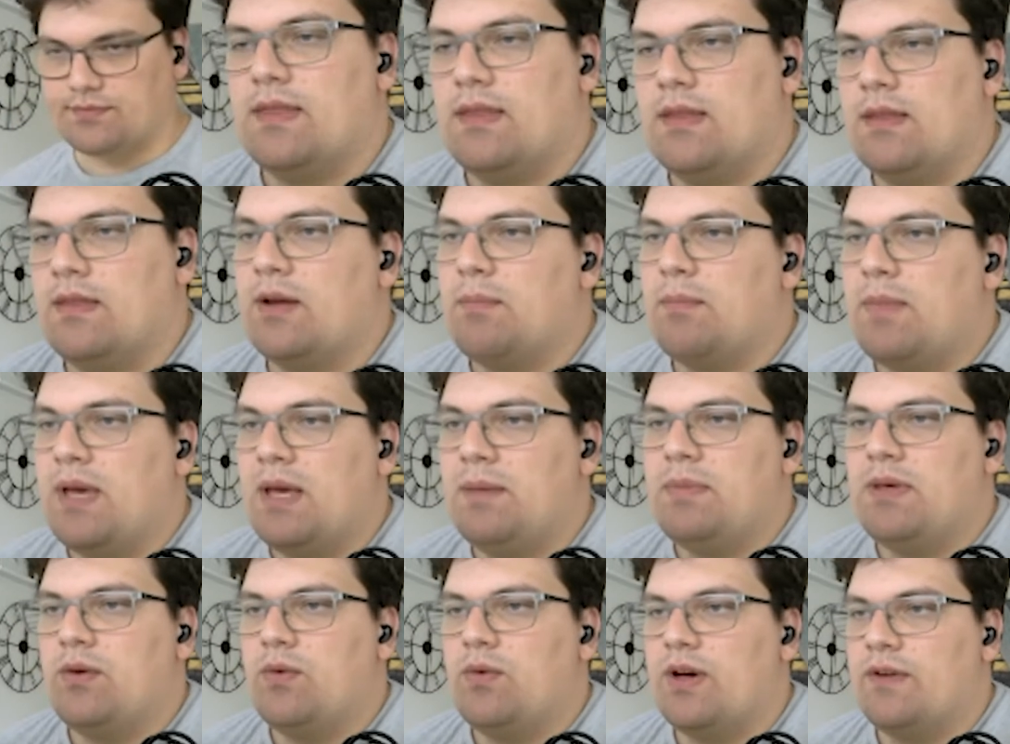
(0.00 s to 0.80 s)
There may
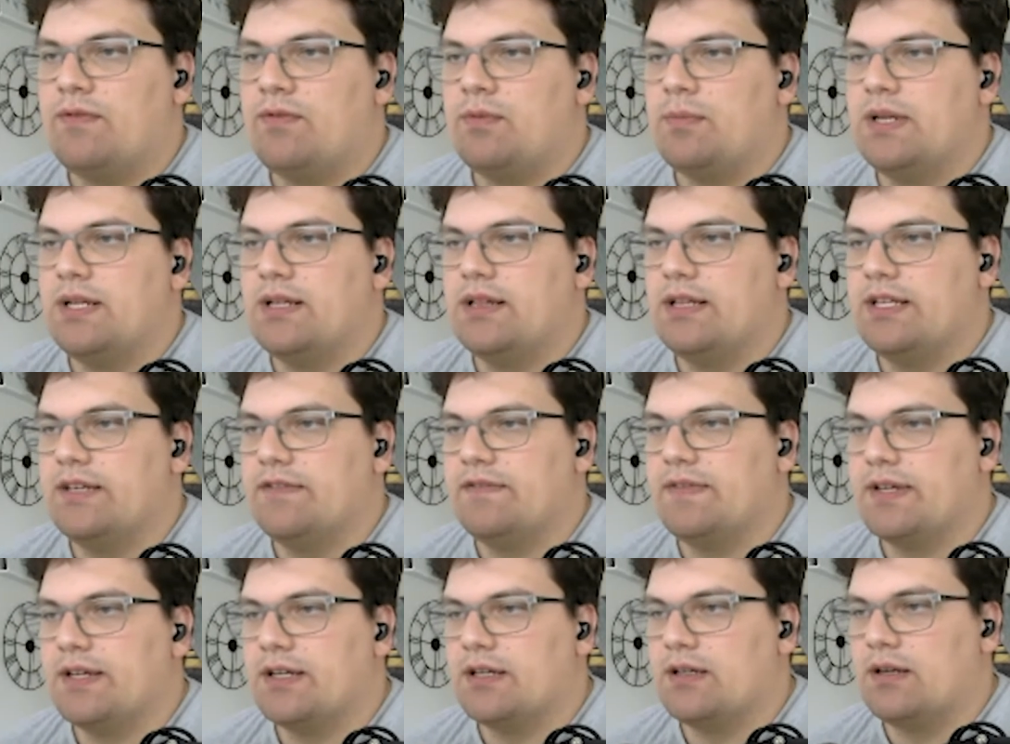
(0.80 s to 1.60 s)
be a way for me to live
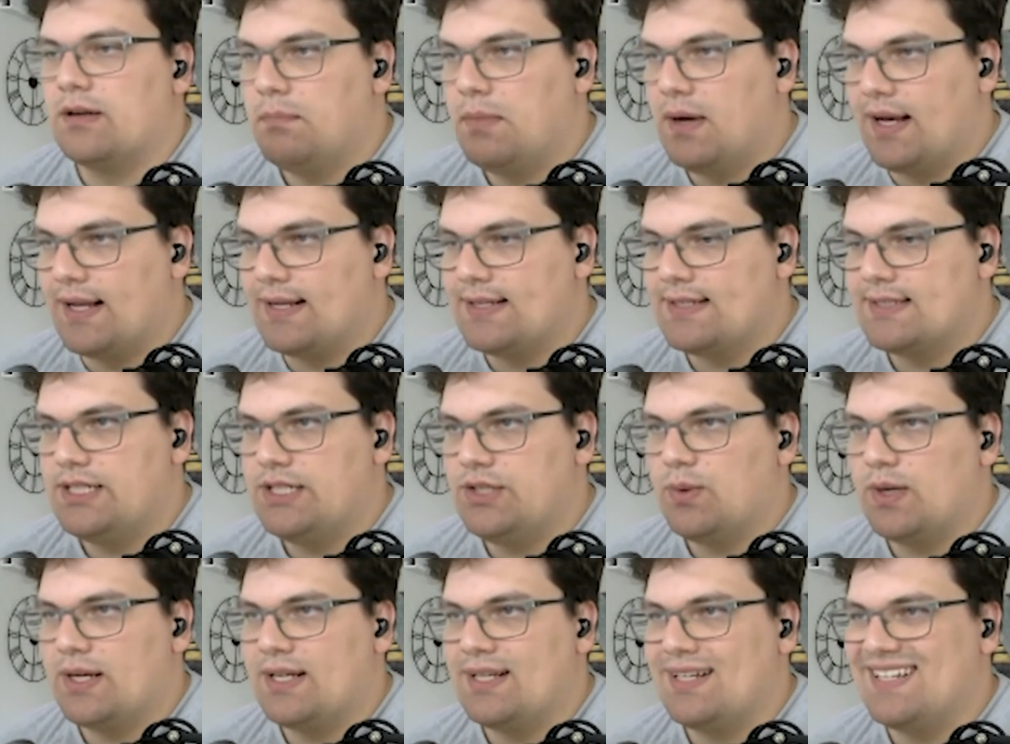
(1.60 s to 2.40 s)
here, but
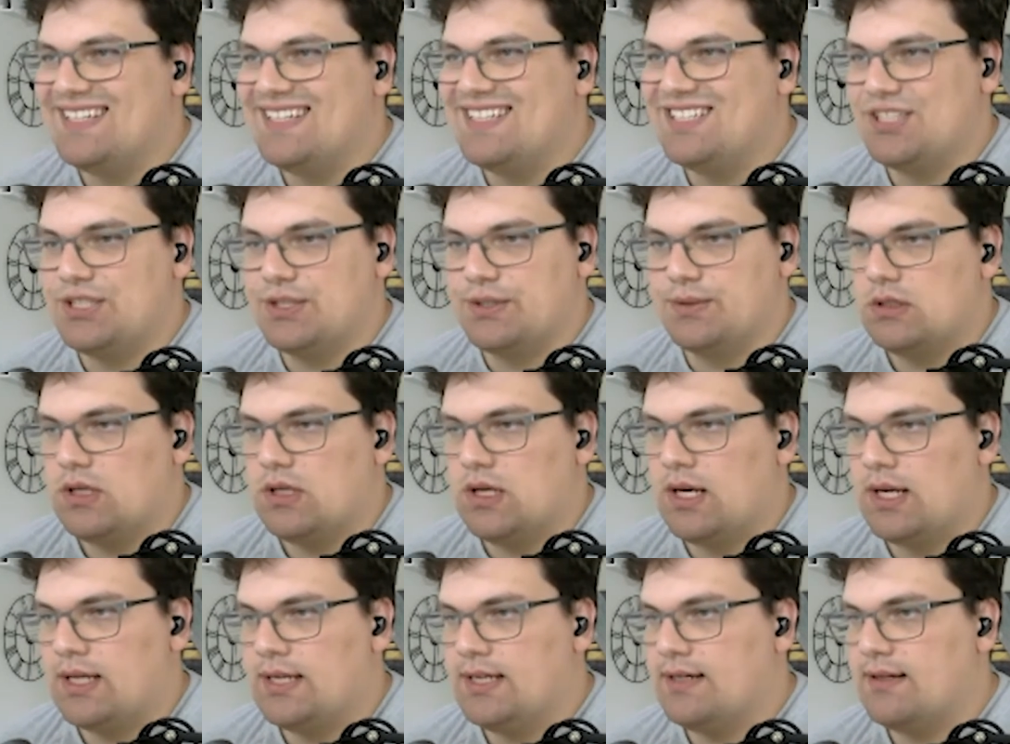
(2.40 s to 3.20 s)
do I need to?
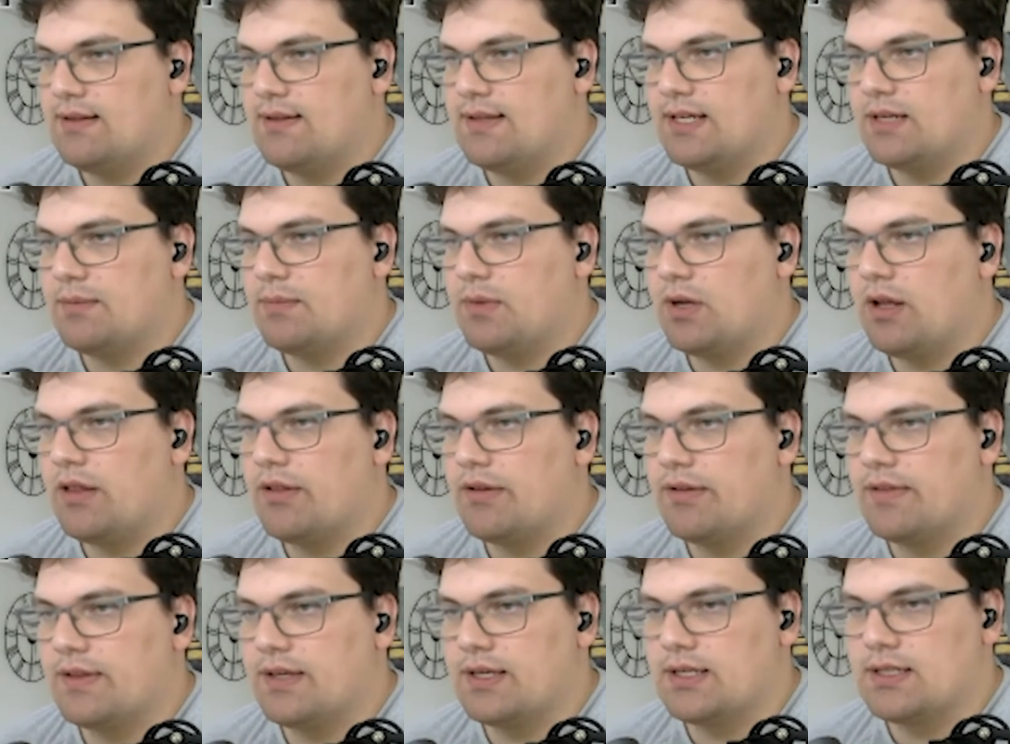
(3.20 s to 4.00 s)
I need to think about other
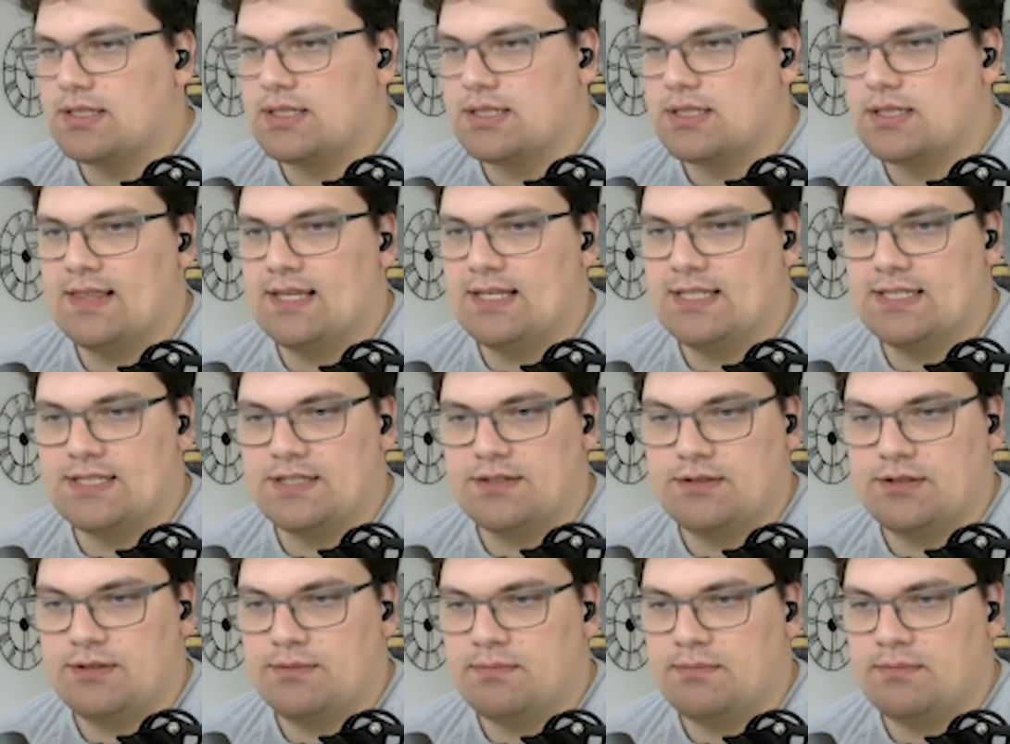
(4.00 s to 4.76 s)
things. This group